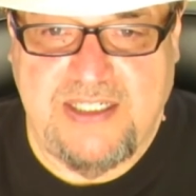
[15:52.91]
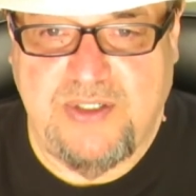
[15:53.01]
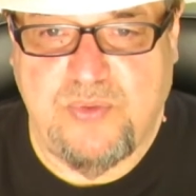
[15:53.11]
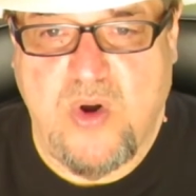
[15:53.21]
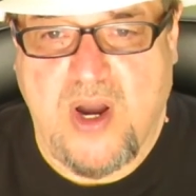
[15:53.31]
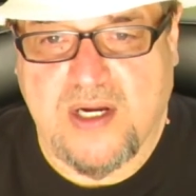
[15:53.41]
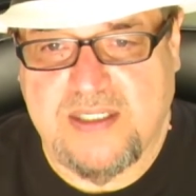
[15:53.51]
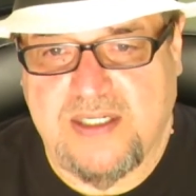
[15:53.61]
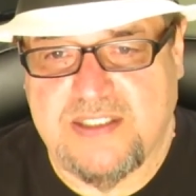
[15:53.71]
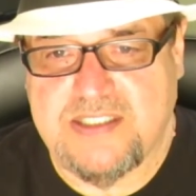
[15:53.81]
You walk
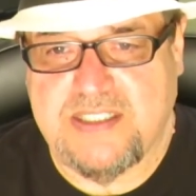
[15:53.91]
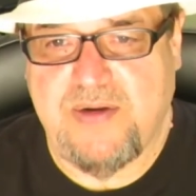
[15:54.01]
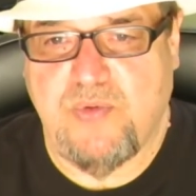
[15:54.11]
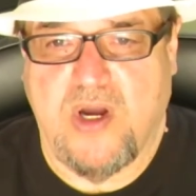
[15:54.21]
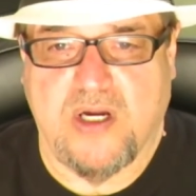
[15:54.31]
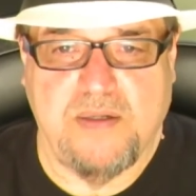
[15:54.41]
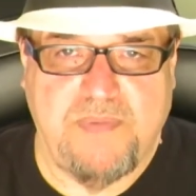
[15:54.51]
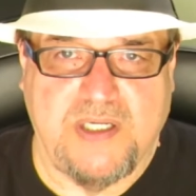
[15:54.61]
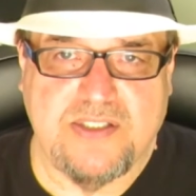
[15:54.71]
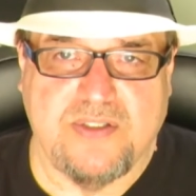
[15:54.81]
down the sidewalk, a
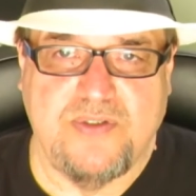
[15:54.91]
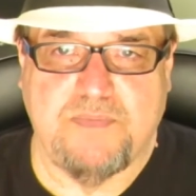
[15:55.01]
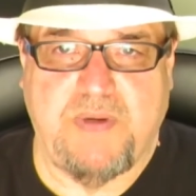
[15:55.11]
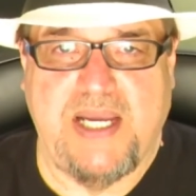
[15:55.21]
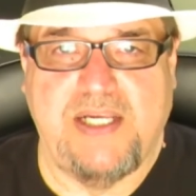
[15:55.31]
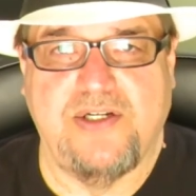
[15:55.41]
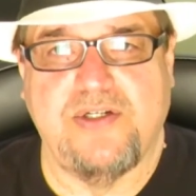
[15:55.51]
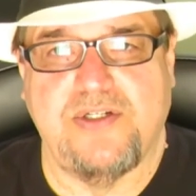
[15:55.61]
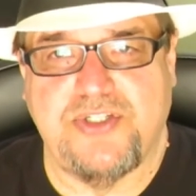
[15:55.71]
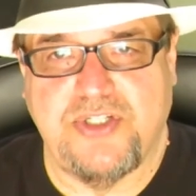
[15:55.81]
bus goes by, and you're
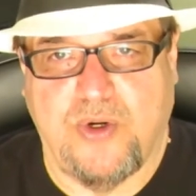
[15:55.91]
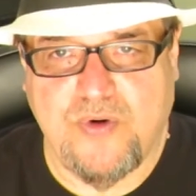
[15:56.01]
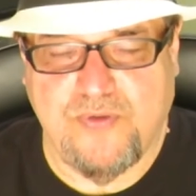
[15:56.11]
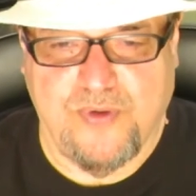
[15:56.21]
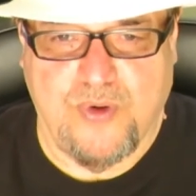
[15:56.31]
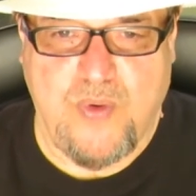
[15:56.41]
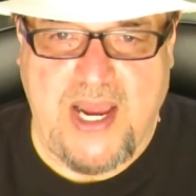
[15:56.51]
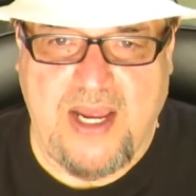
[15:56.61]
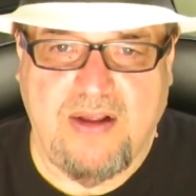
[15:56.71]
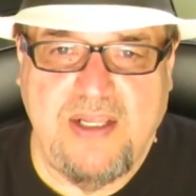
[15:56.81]
going to choke for a
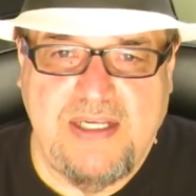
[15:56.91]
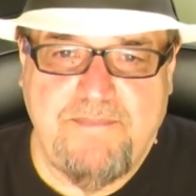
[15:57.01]
while.